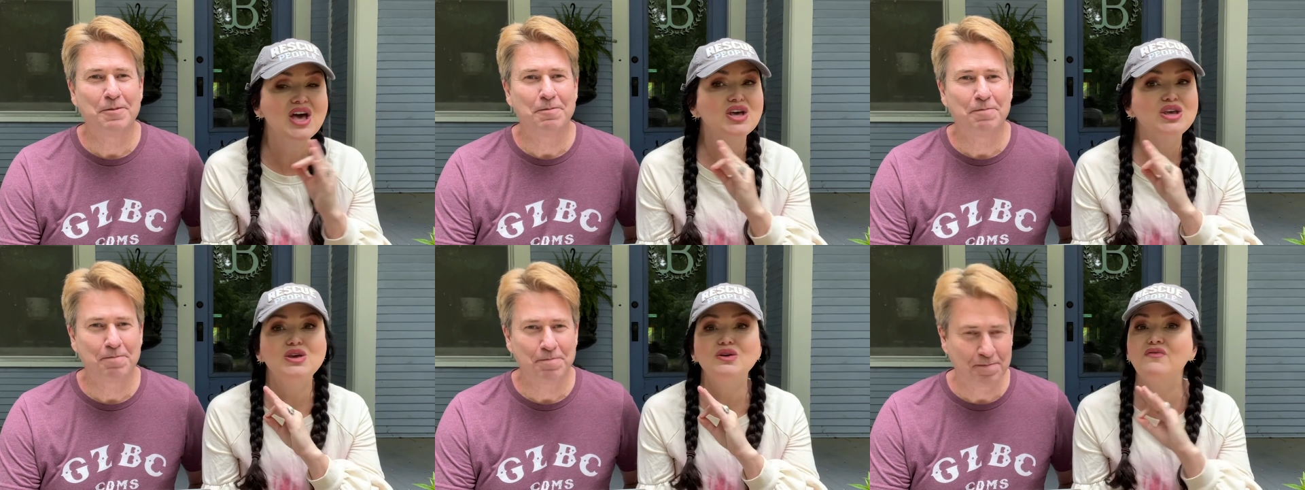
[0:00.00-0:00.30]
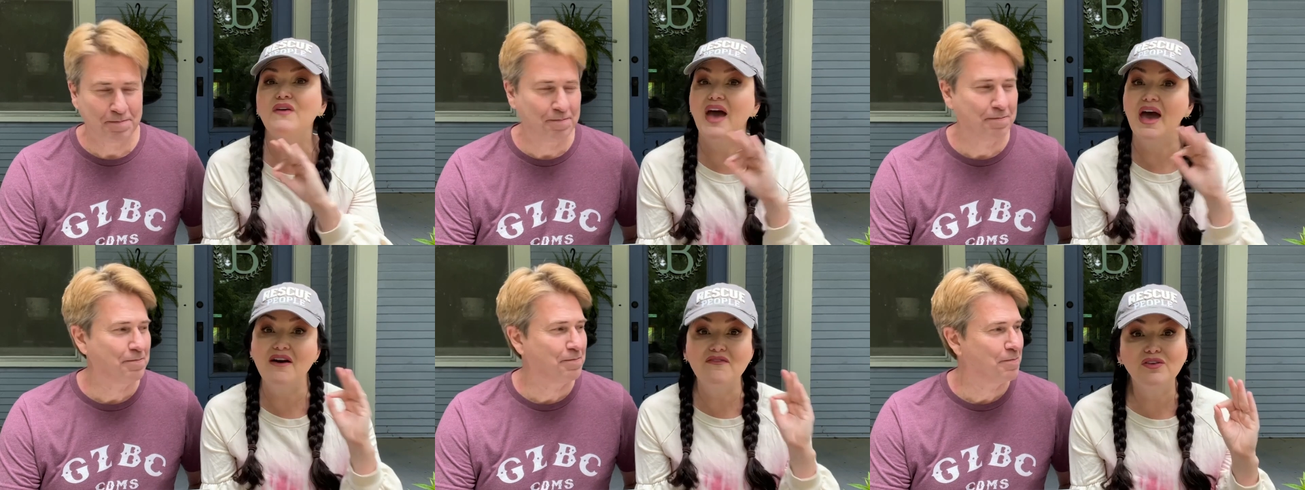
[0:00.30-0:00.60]
Speaker 1: you've
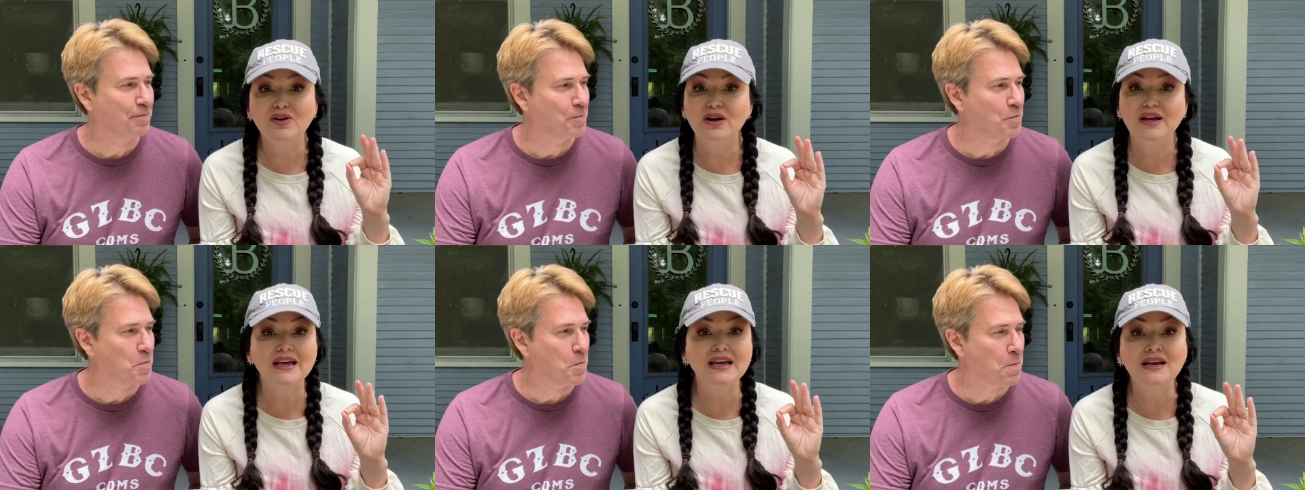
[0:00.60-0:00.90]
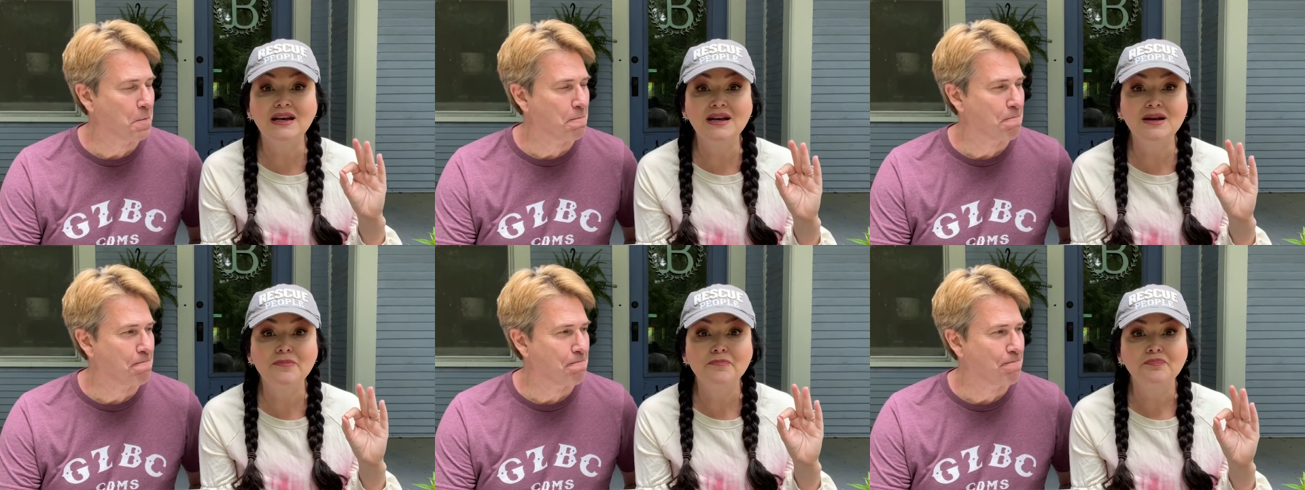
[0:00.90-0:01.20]
ever
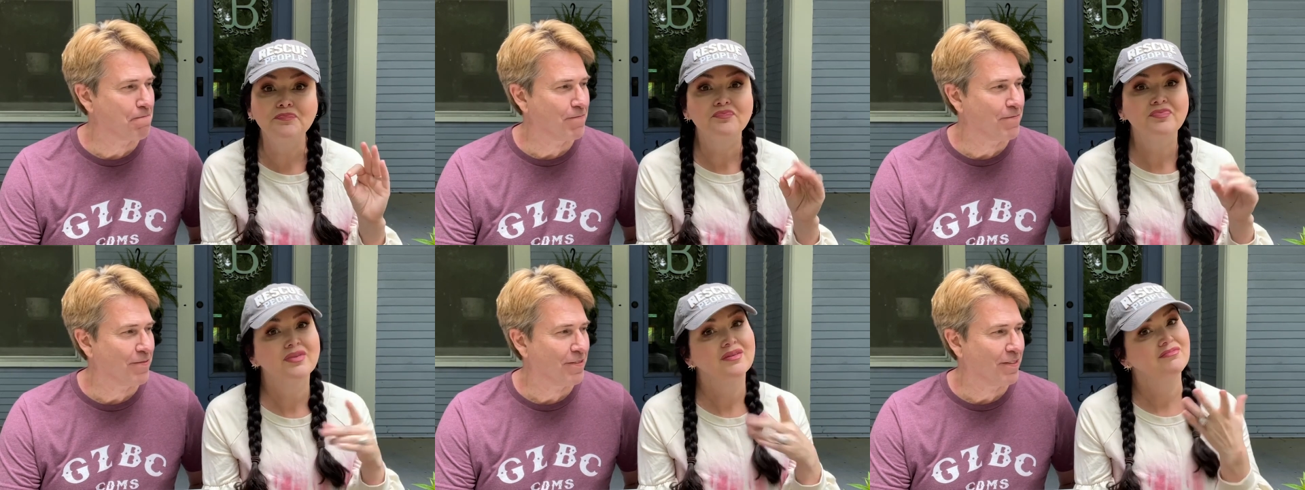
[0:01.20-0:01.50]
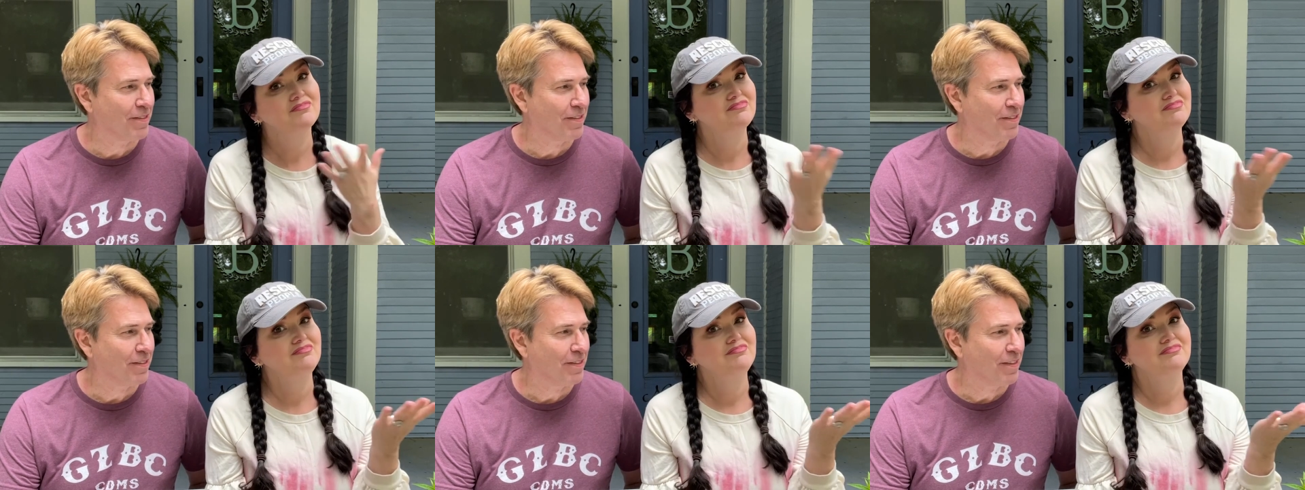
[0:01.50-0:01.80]
eaten,
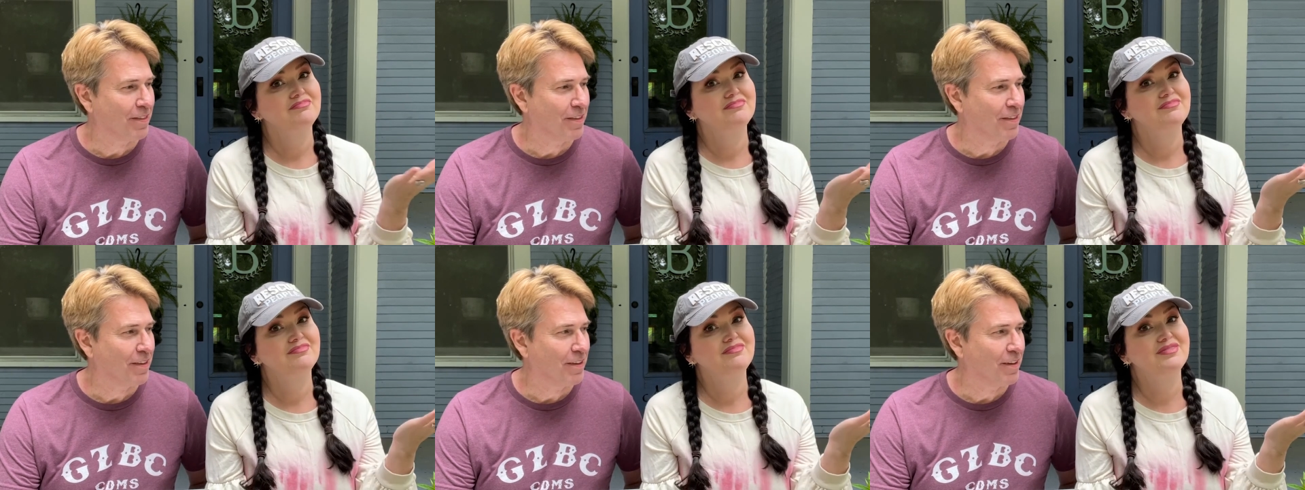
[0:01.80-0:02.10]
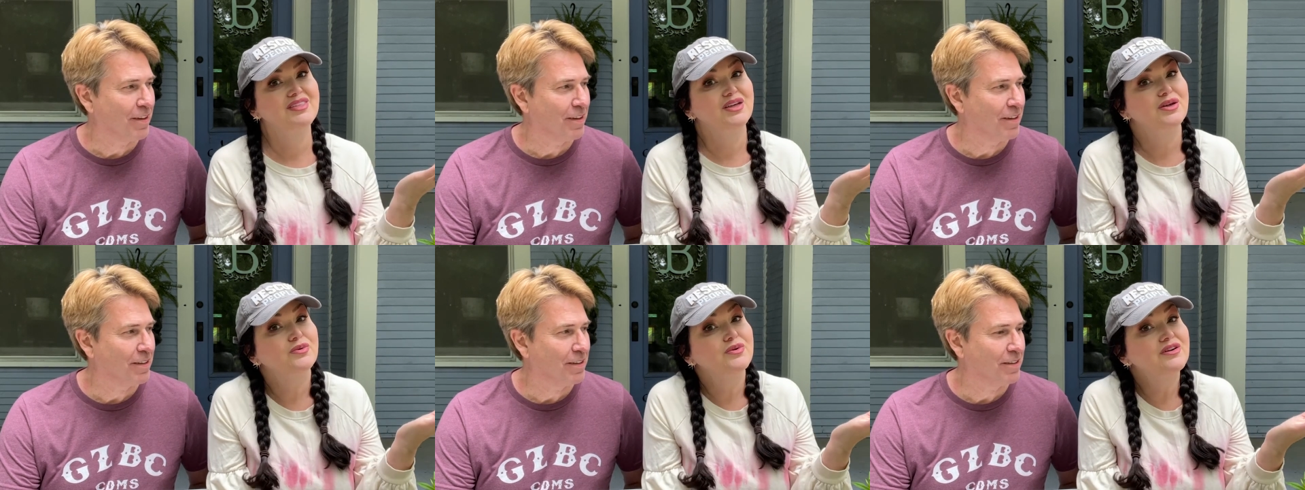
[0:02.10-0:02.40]

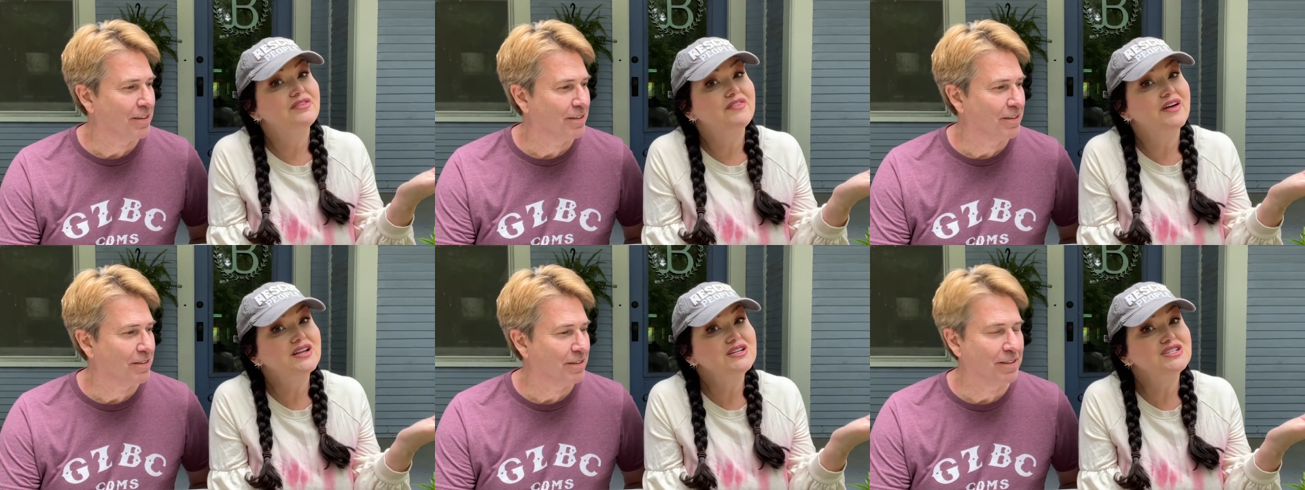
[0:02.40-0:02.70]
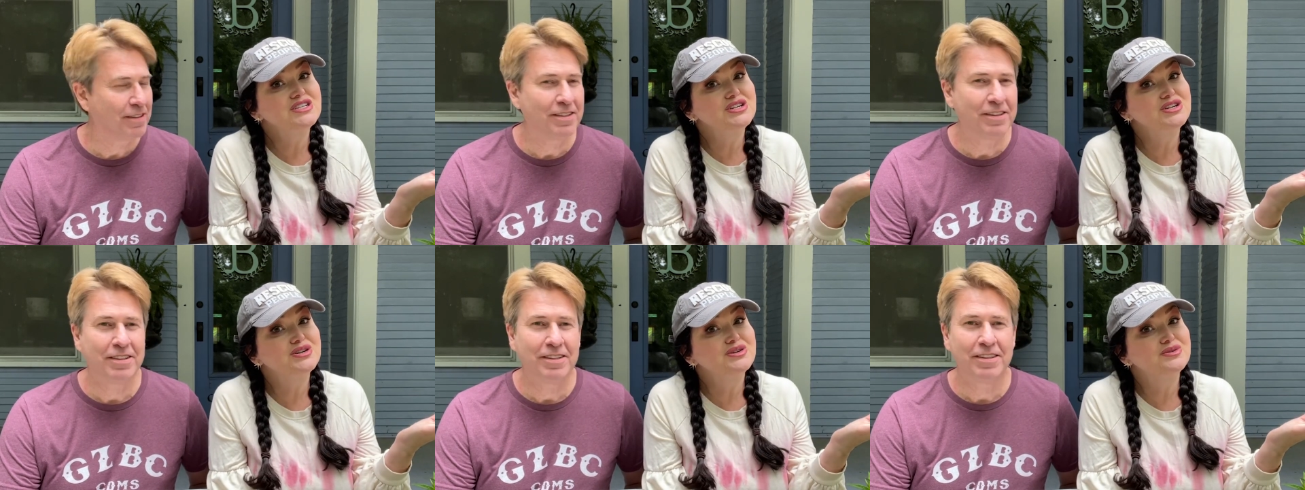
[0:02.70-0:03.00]
they'll refund
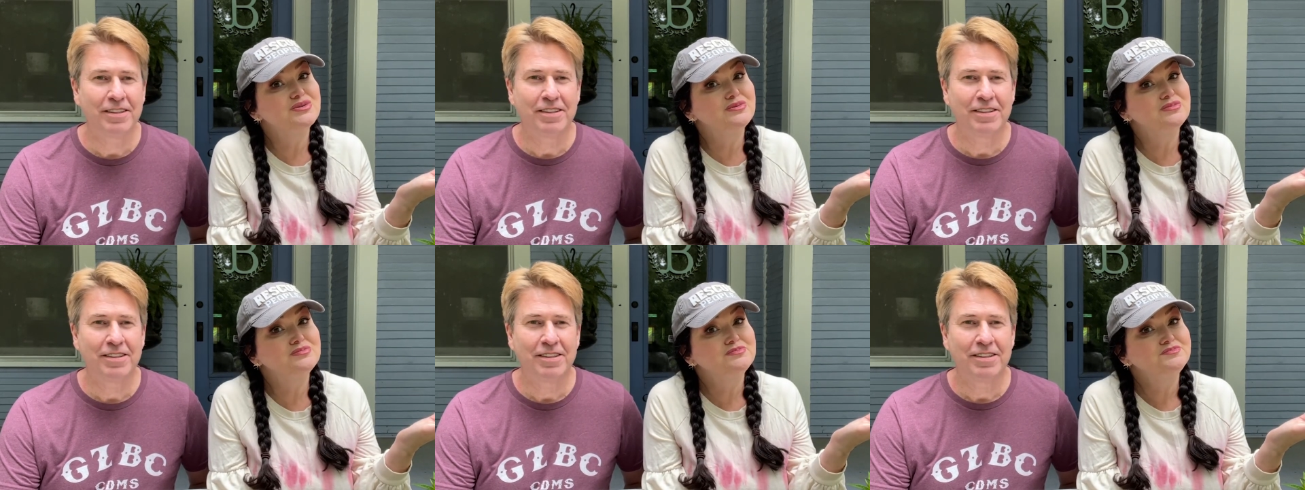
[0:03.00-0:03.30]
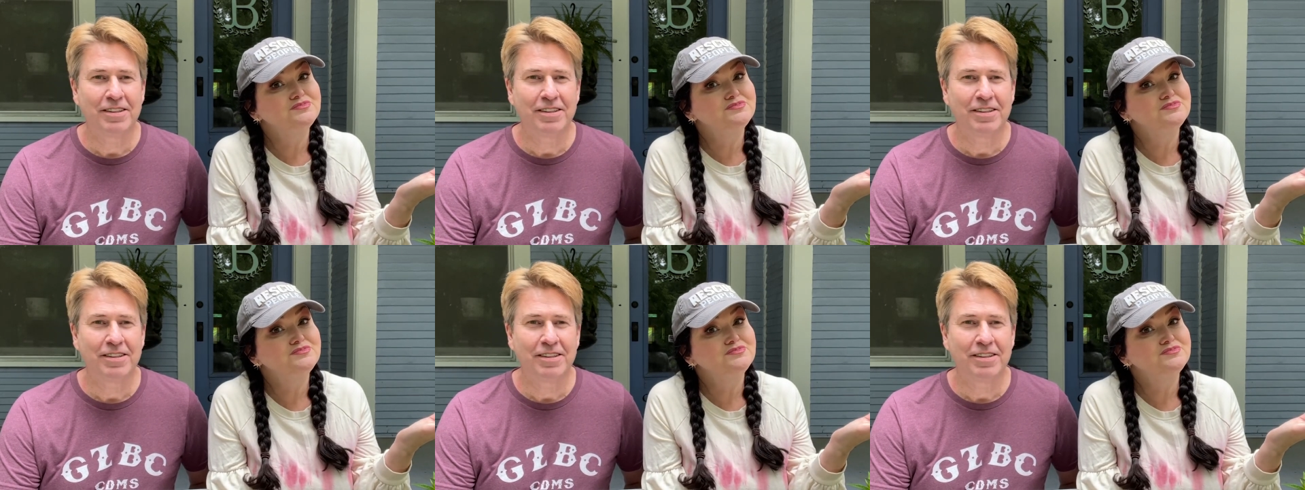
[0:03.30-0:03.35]
you.